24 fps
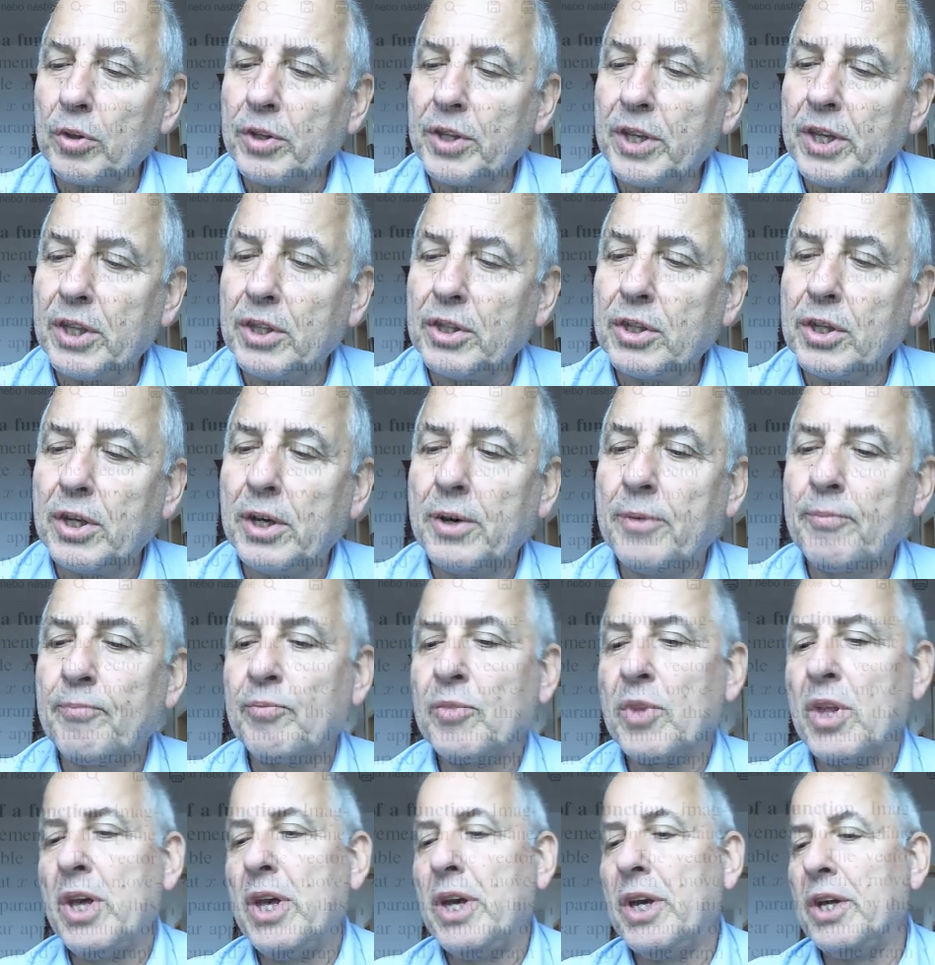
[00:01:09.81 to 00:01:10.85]
it,
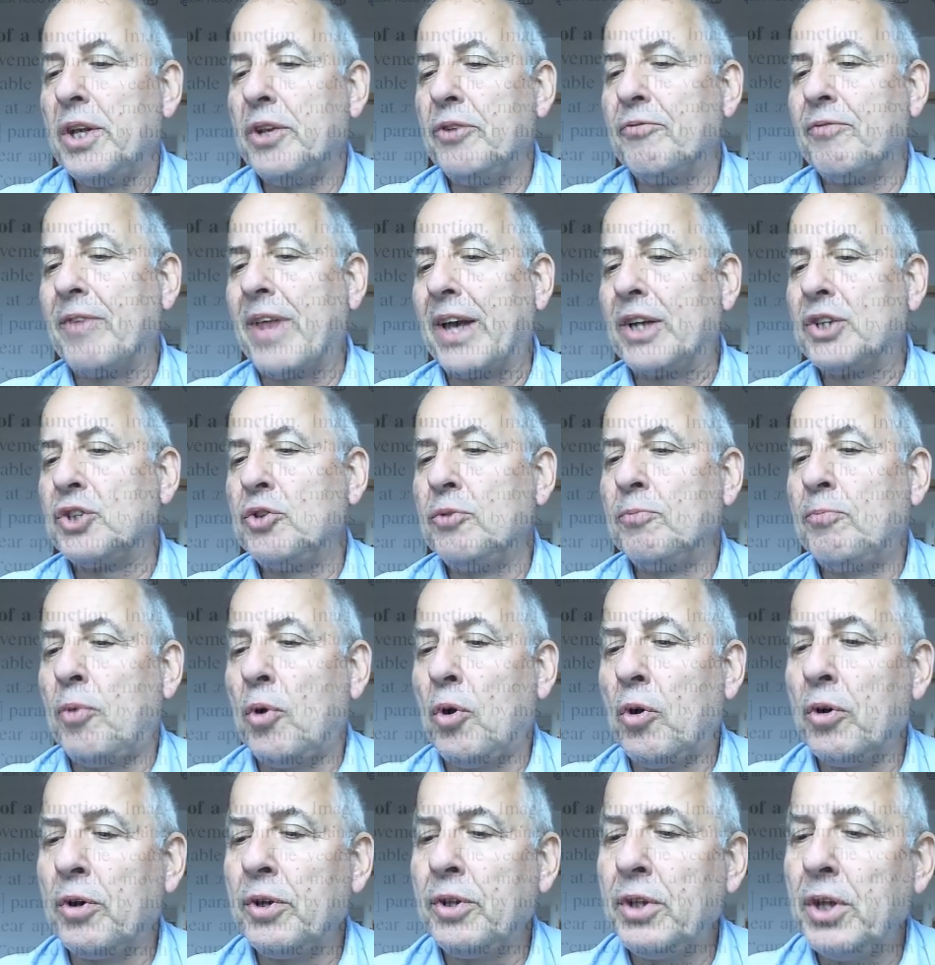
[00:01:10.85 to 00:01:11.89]
inflection
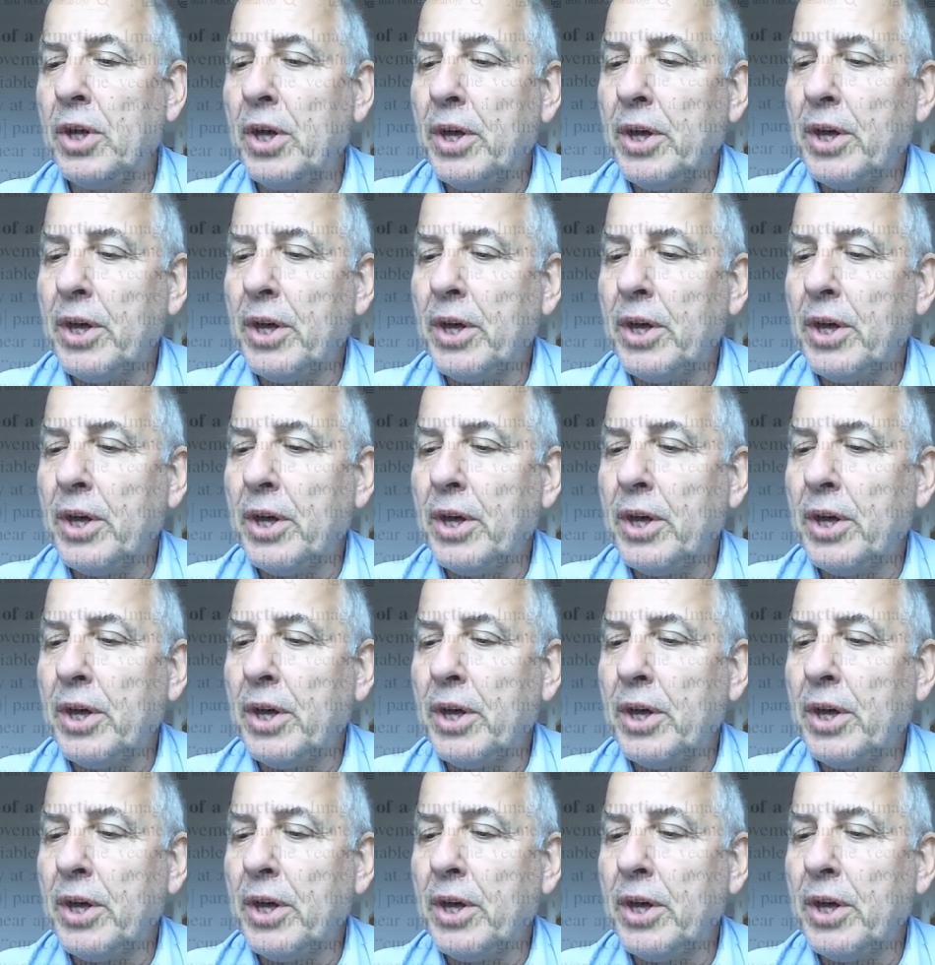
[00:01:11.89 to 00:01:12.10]
point.